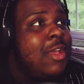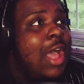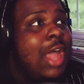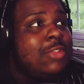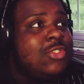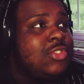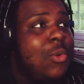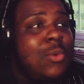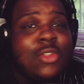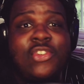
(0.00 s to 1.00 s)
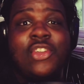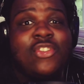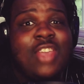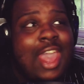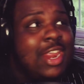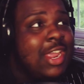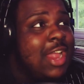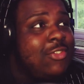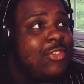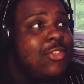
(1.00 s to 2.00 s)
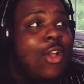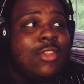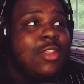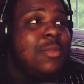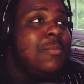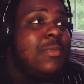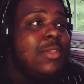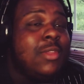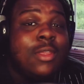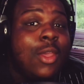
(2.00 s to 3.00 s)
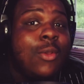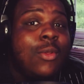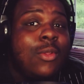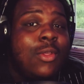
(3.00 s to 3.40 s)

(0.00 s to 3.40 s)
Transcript: I'll just go into just chatting and I'll just talk to them, you know,